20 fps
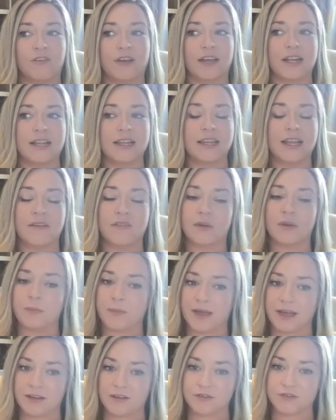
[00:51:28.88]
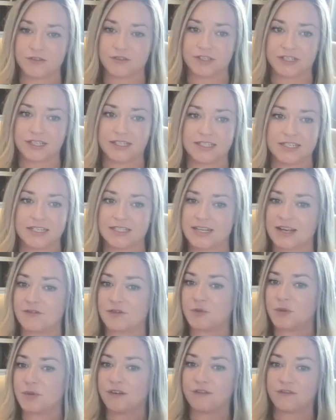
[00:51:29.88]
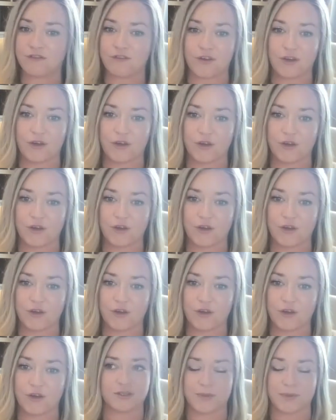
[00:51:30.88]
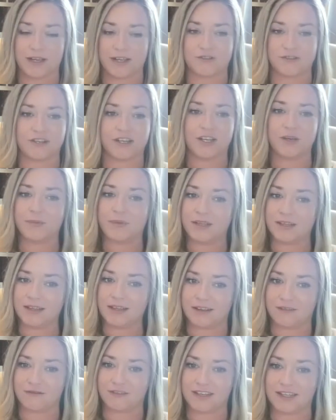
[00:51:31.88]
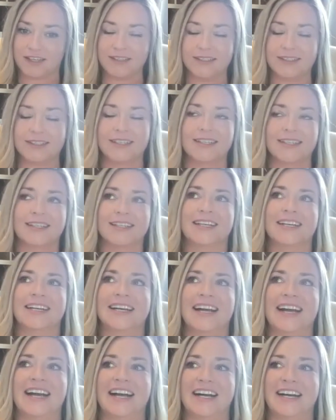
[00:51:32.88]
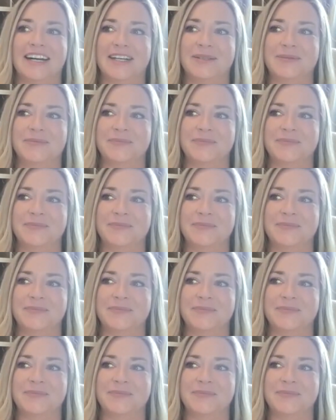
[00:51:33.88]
create a loving boundary. It doesn't have to be a firm, harsh boundary. It can be loving. Um,